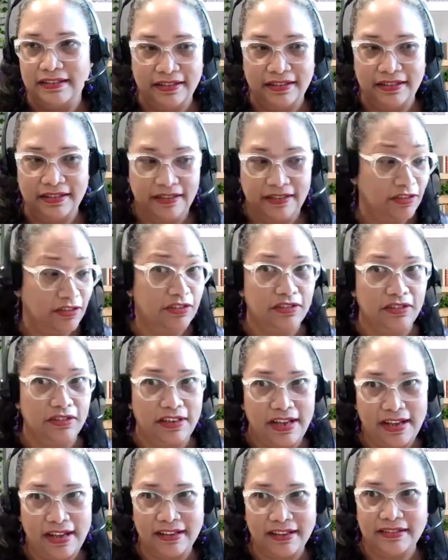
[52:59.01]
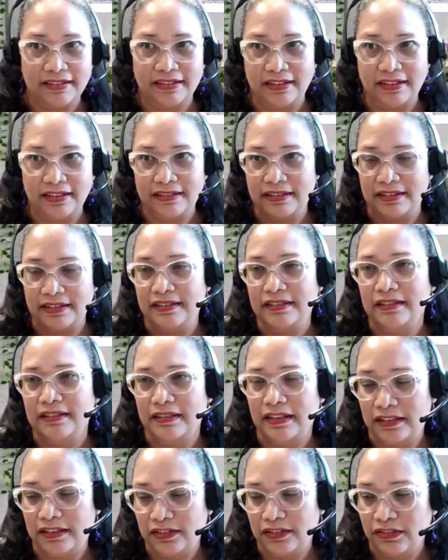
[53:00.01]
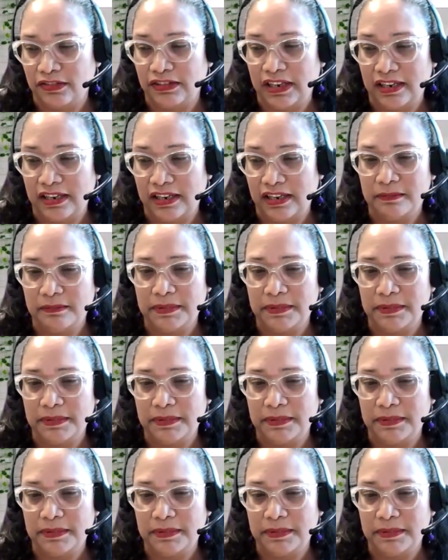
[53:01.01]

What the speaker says: digital access has created,